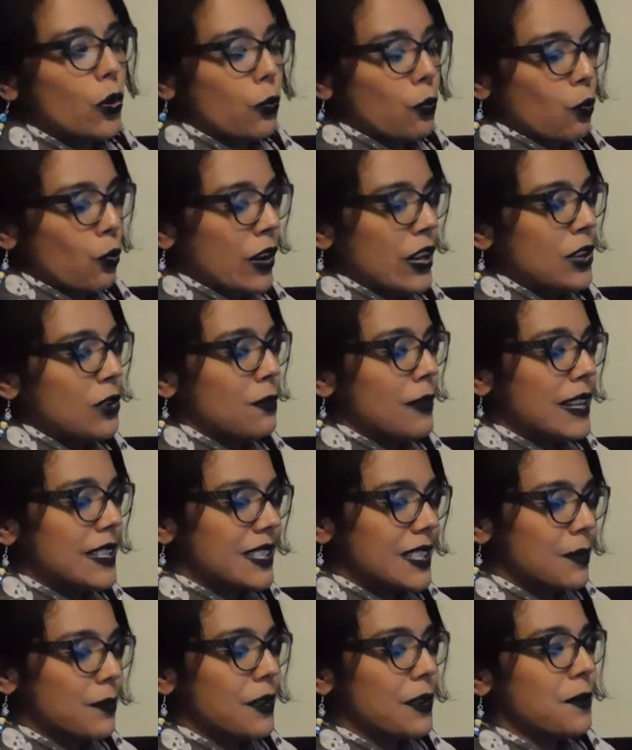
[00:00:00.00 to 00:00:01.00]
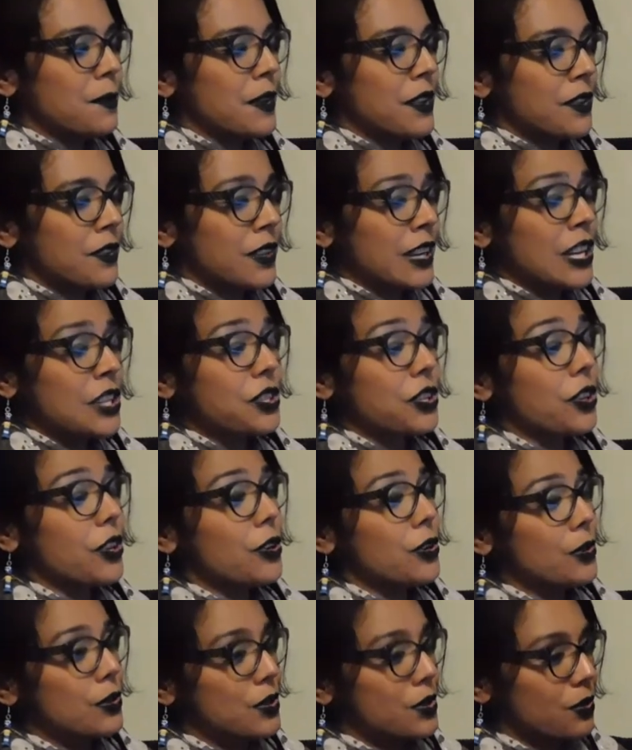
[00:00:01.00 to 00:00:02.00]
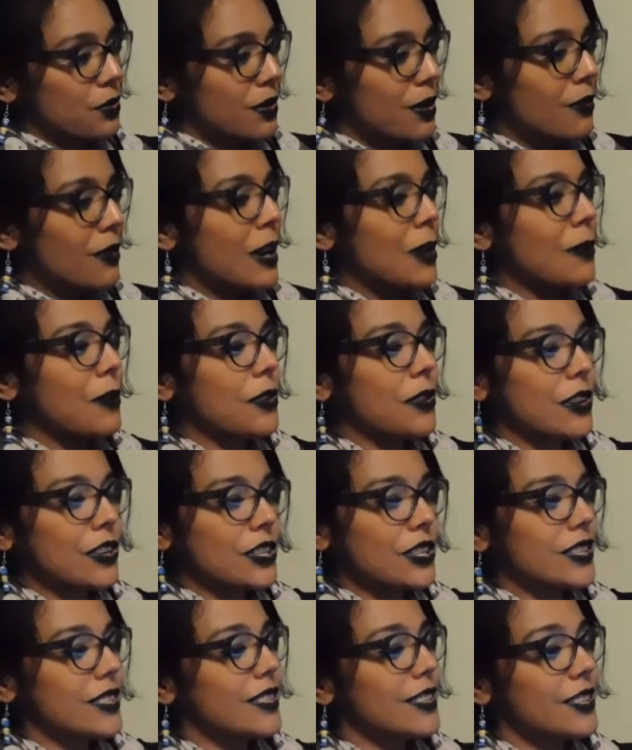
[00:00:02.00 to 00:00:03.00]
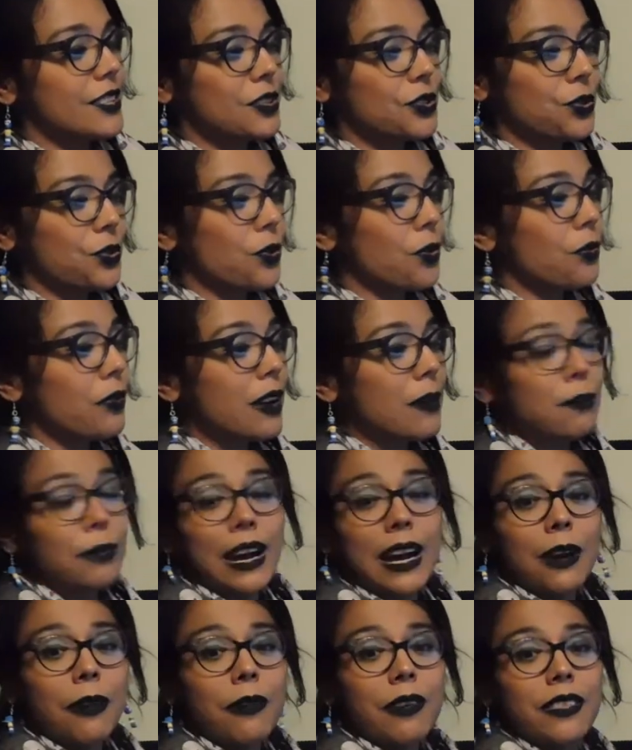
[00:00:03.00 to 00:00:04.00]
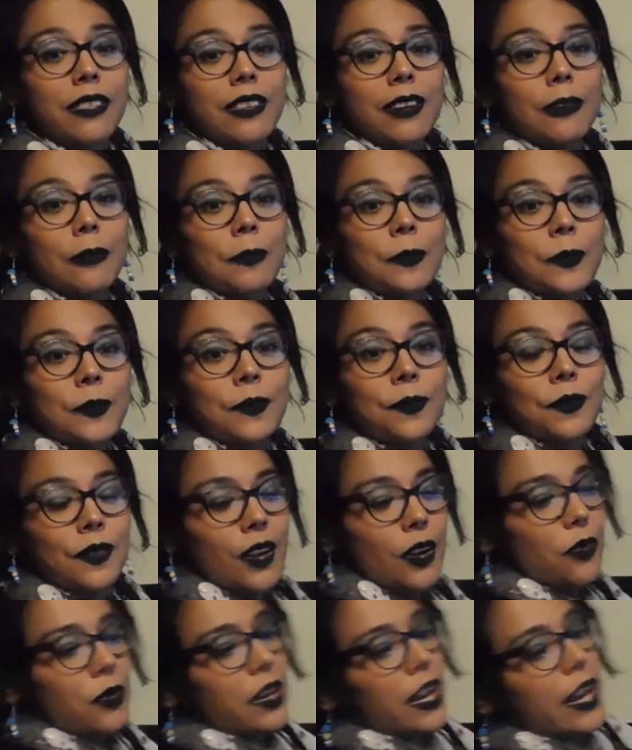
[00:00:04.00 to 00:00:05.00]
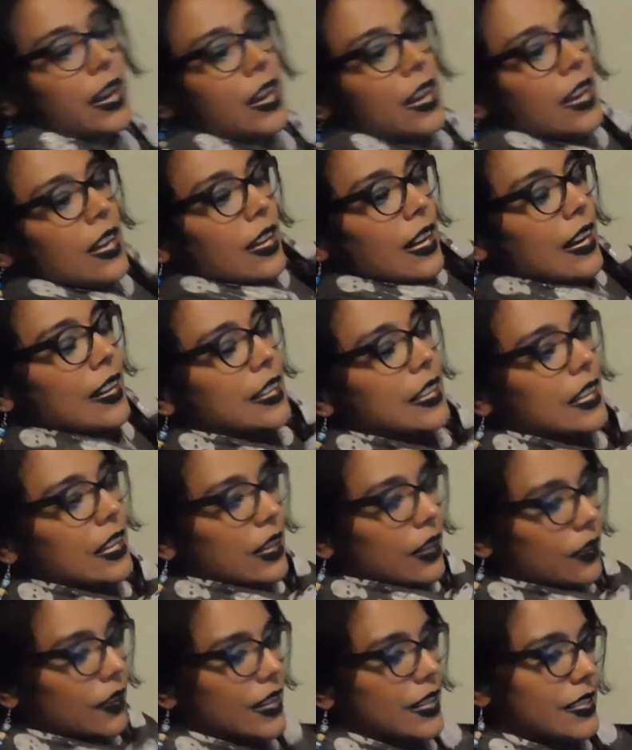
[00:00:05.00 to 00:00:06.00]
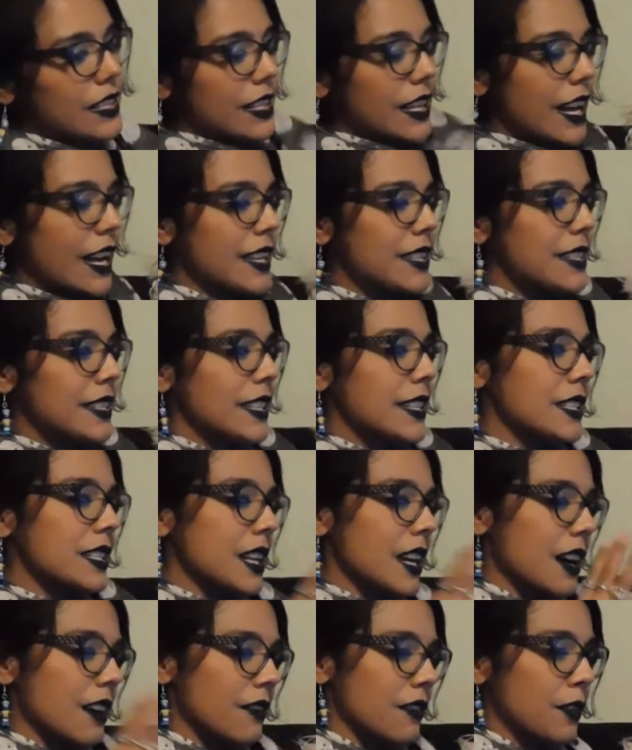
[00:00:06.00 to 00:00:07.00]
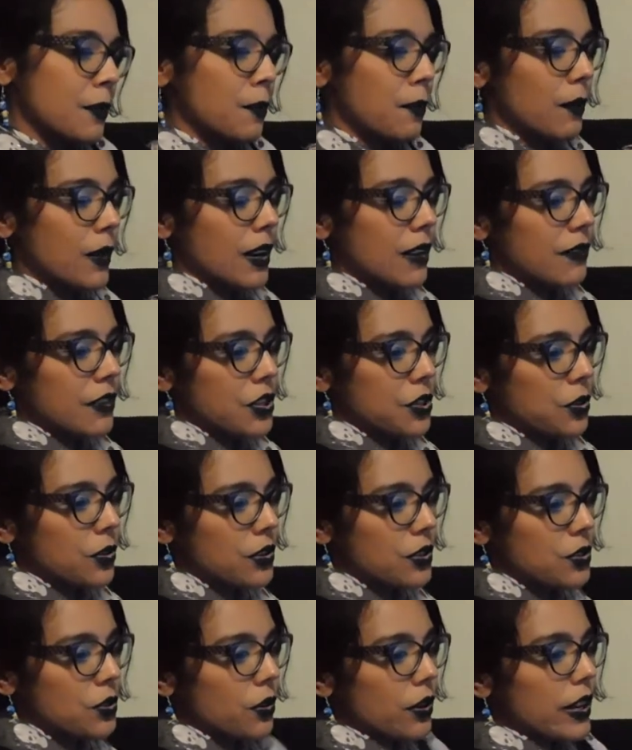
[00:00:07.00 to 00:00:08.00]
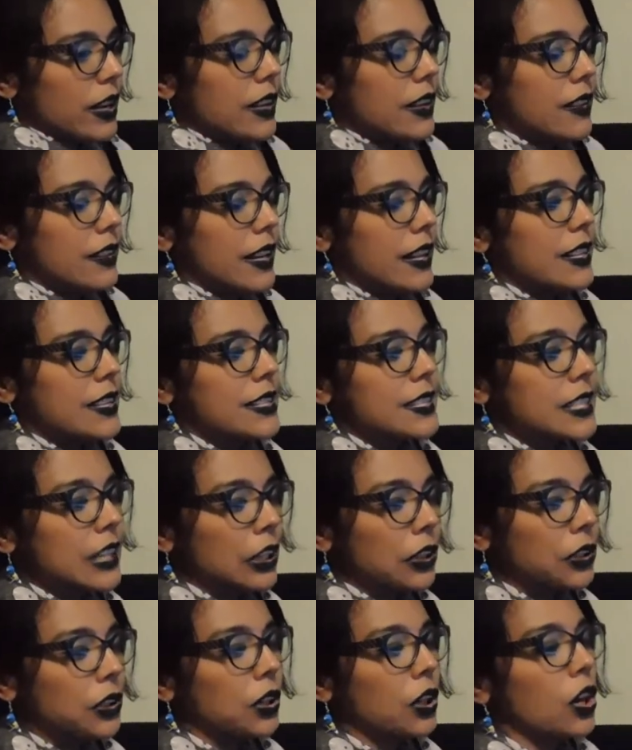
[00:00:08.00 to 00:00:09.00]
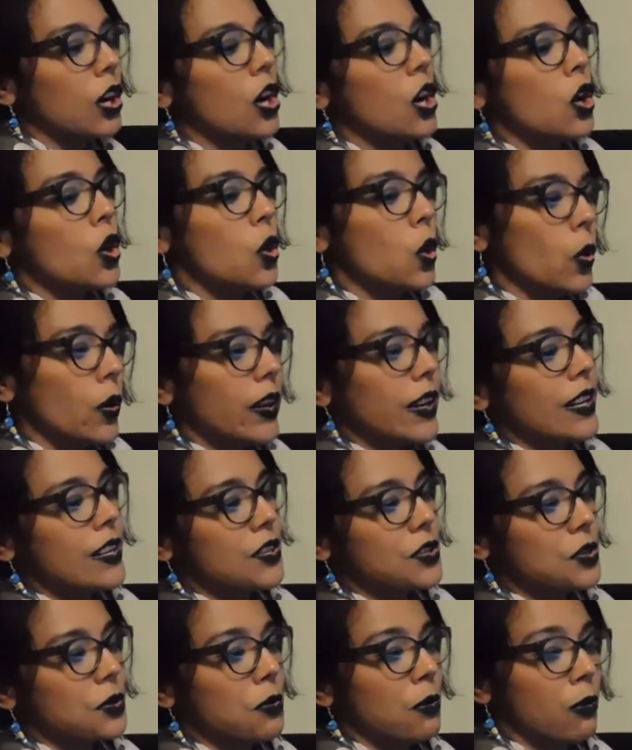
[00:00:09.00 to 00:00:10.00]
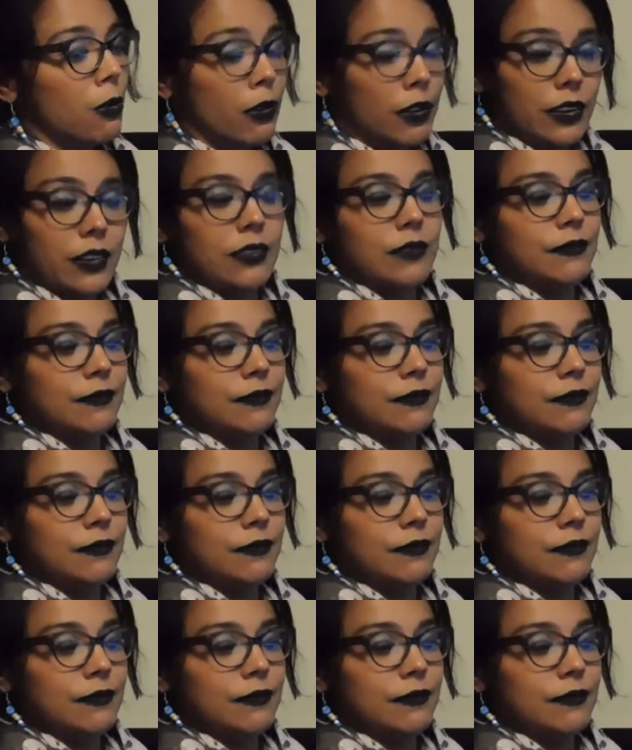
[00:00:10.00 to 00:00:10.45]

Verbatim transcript: when you mess up with Mother Nature or you screw around with her, she's gonna screw right back with you. Okay, and here is the essence of a, of a short story that is terror going into horror